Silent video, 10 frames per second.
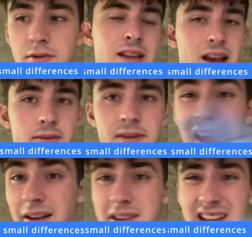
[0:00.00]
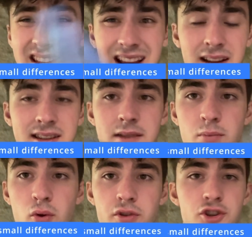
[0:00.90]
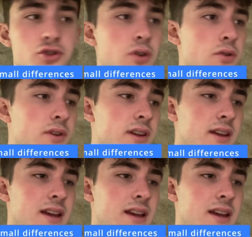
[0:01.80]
They have the exact same bore and stroke,